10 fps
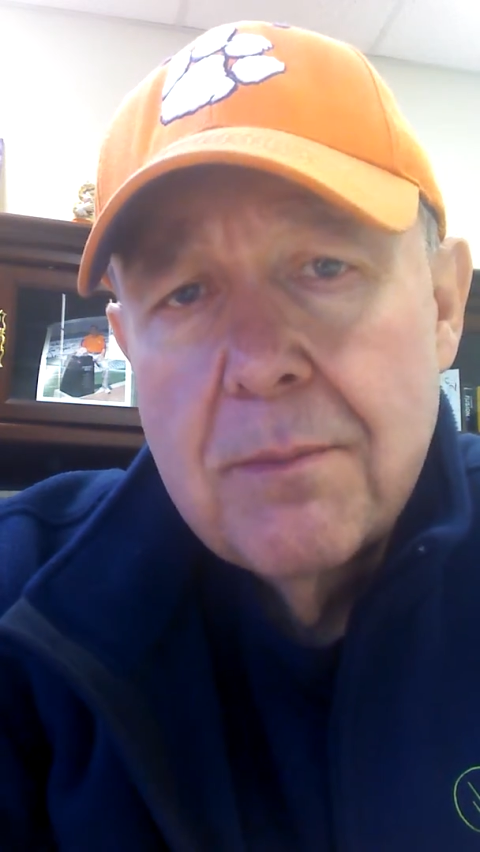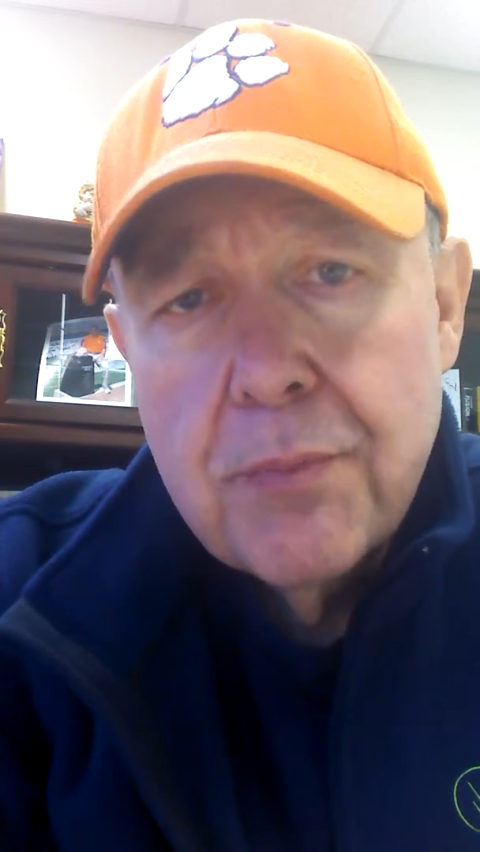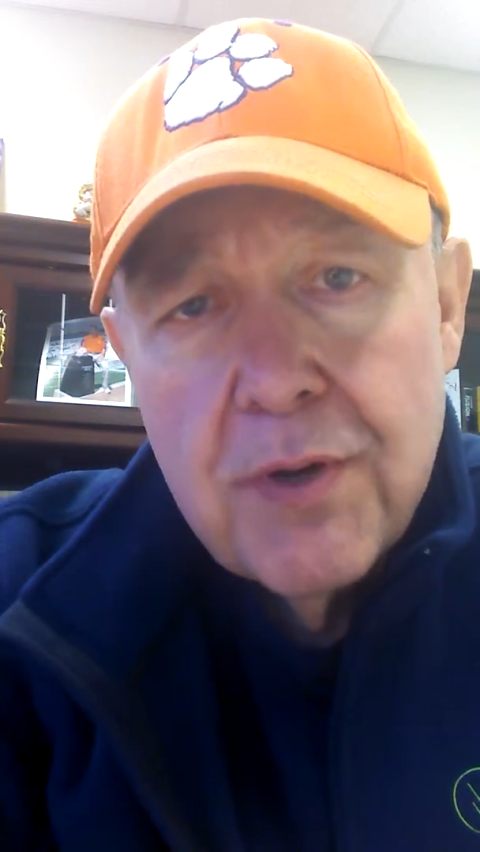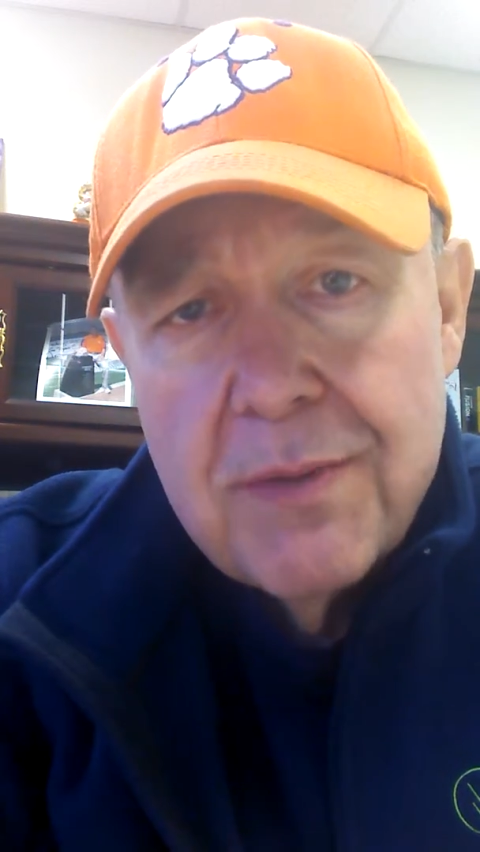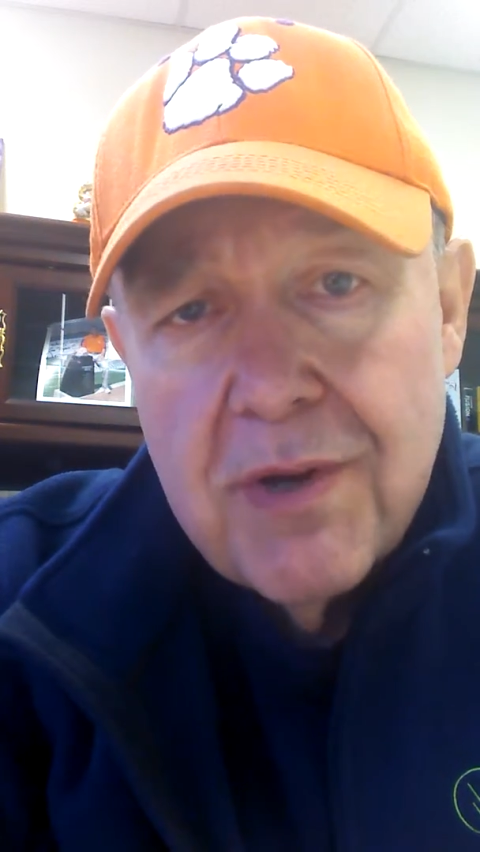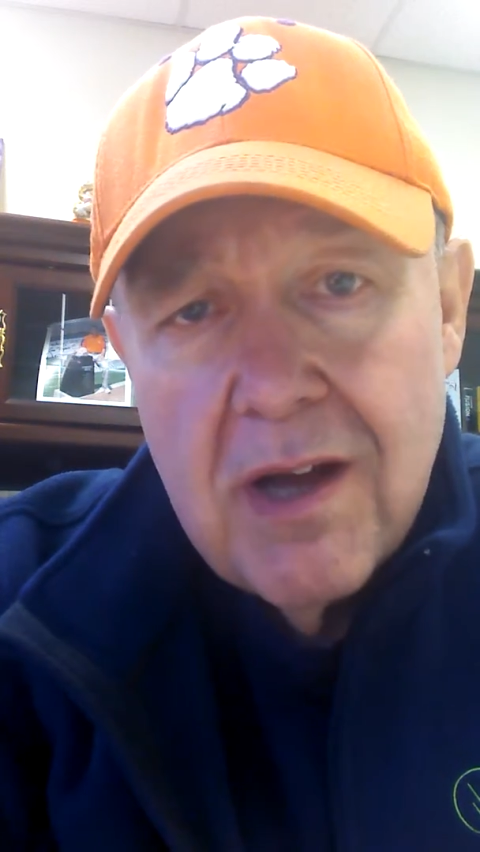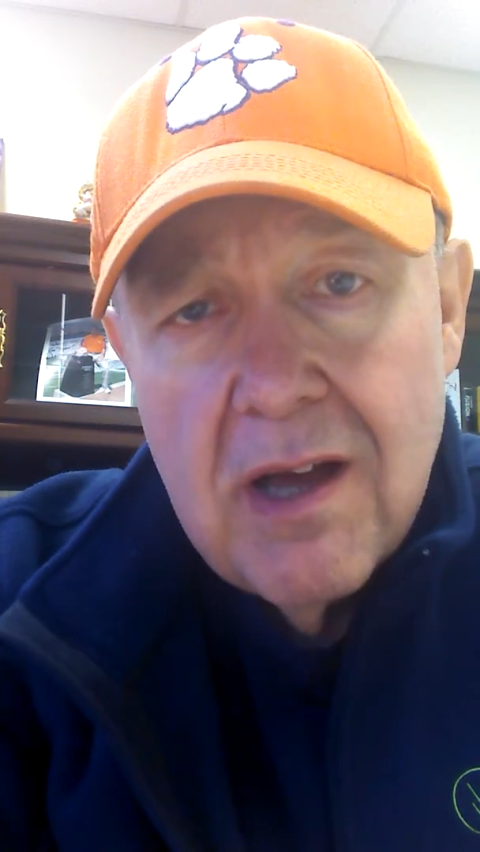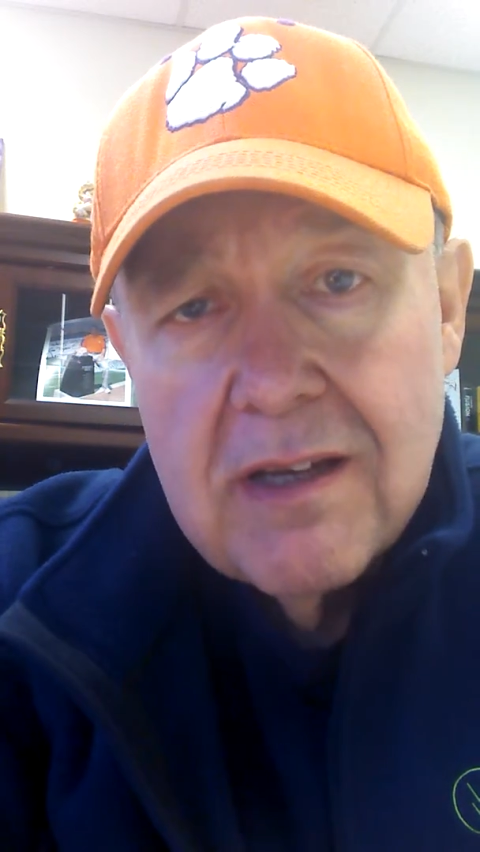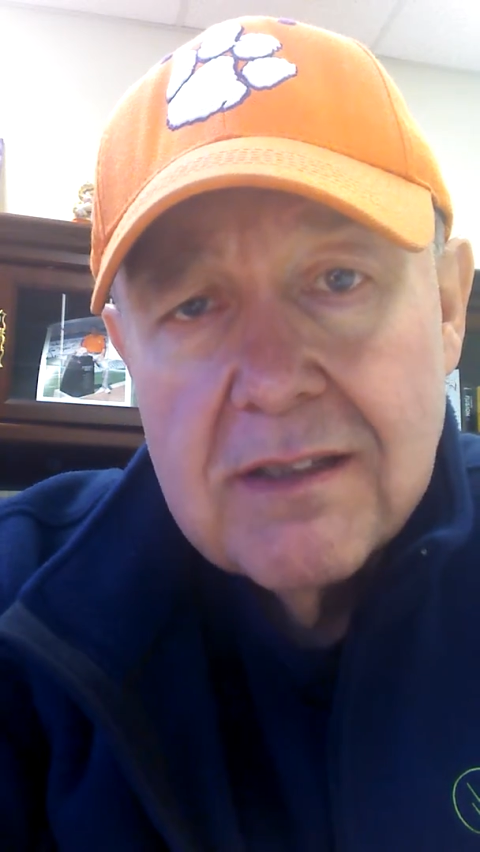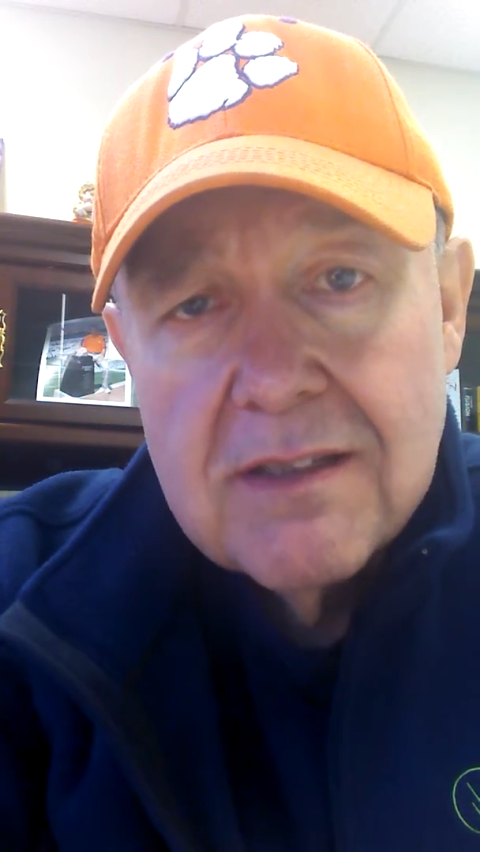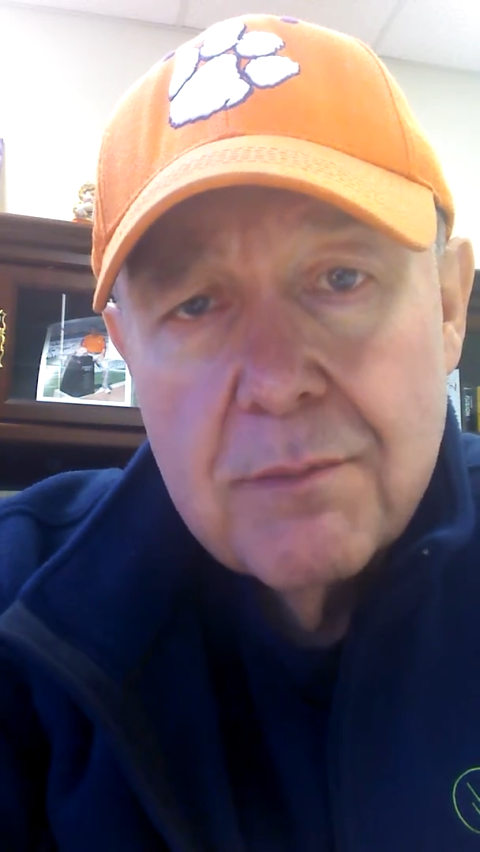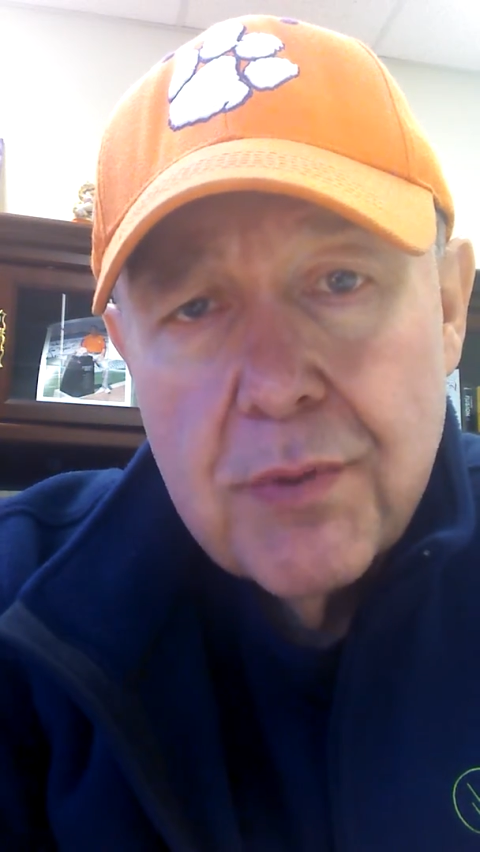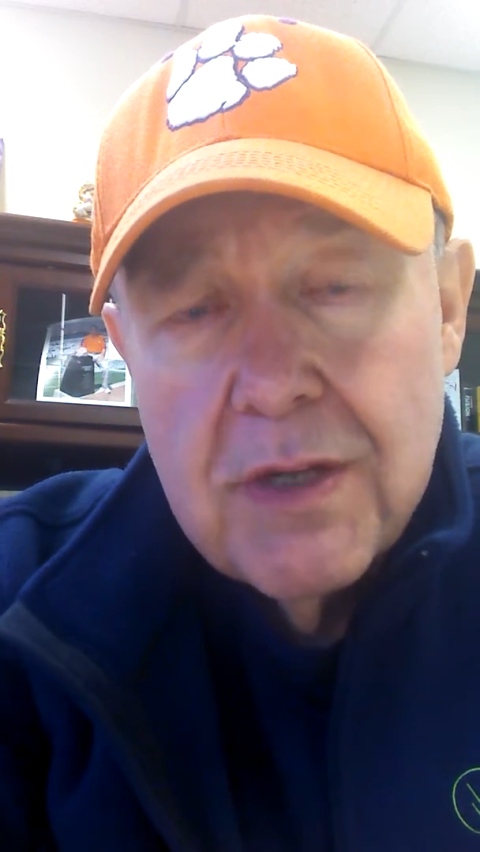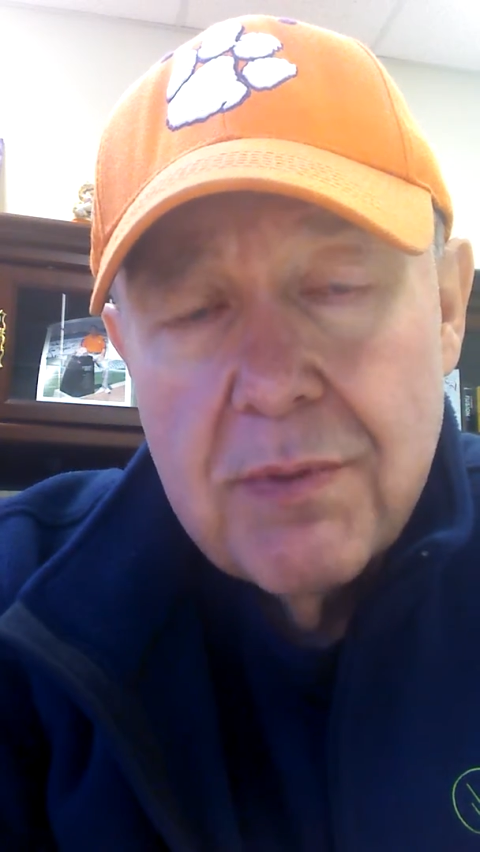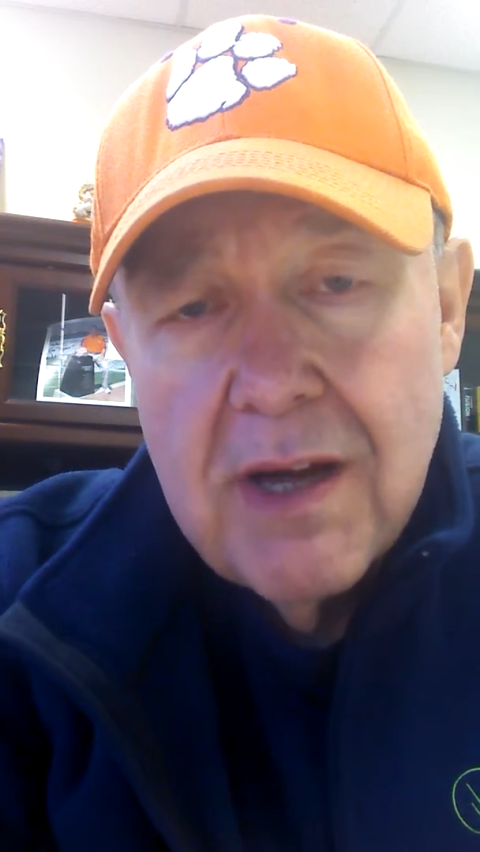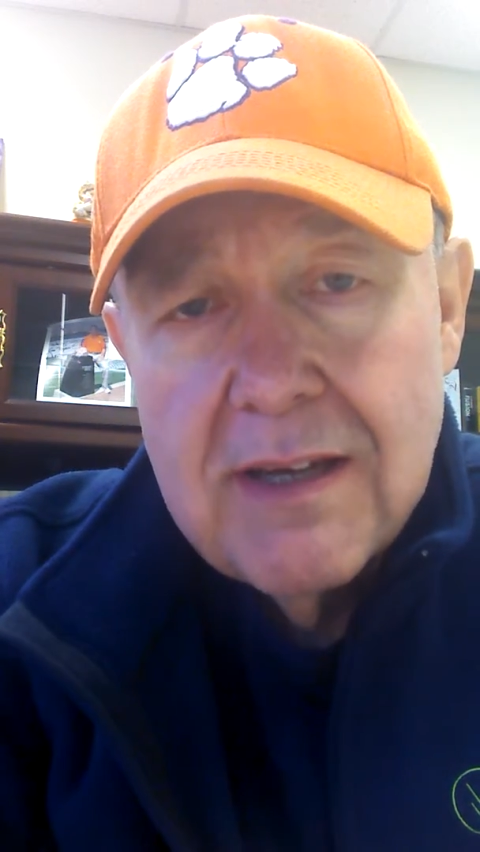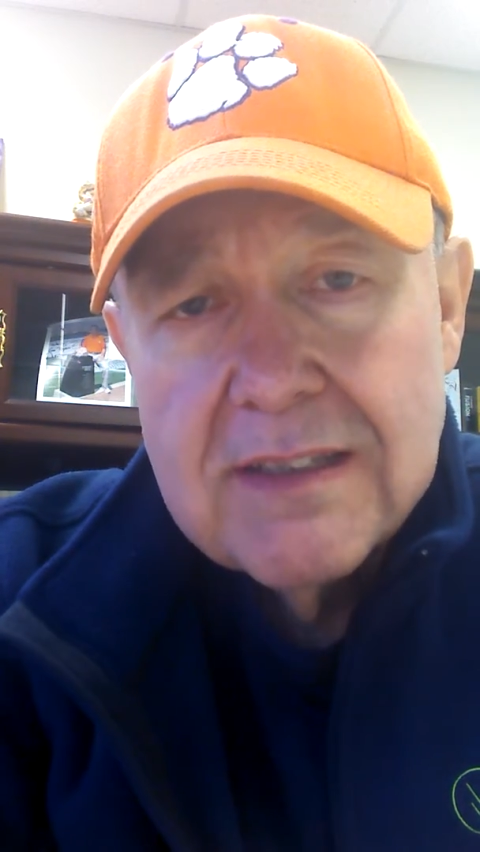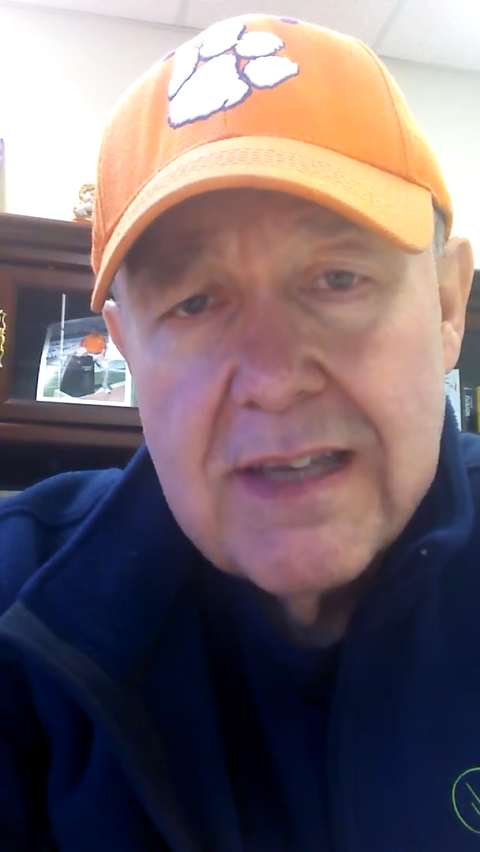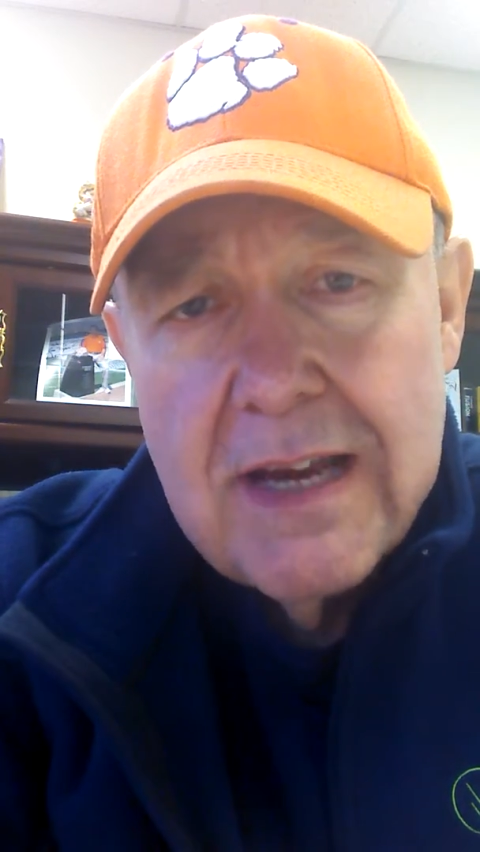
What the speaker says: prebiotics,